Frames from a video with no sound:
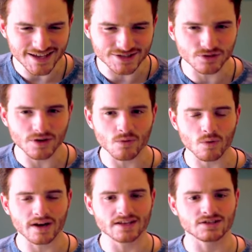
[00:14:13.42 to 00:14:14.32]
is doing
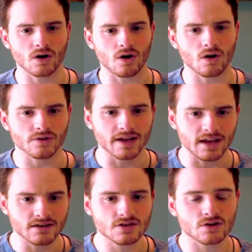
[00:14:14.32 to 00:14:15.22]
what is called
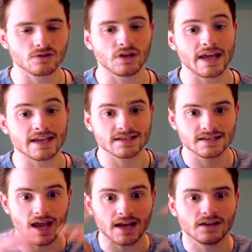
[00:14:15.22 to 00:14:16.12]
internal link
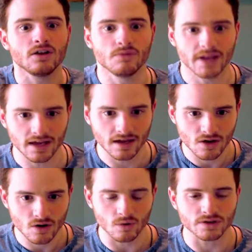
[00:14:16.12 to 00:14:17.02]
siloing,
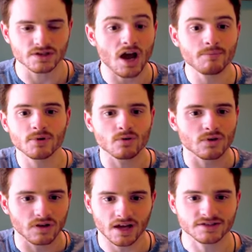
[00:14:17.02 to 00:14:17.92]
or topical
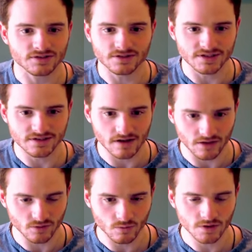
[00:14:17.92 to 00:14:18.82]
clusters is
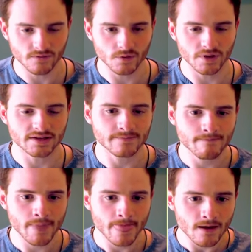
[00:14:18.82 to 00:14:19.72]
another word for this.
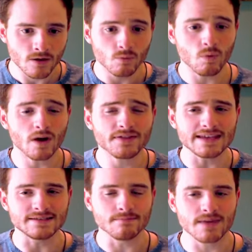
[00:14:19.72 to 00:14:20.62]
What
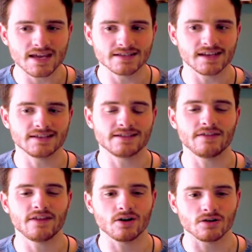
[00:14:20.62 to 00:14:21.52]
this means is that
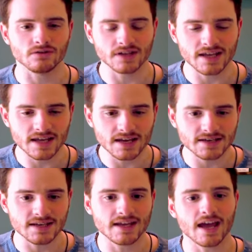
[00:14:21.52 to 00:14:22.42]
they are linking
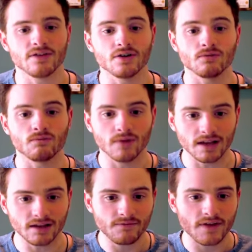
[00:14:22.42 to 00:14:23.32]
together
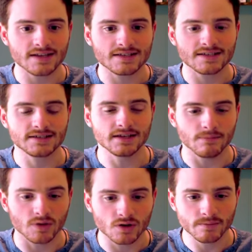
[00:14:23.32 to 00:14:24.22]
relevant
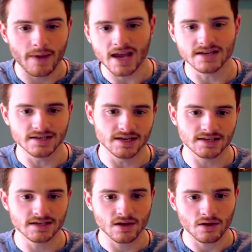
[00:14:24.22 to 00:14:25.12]
similar pages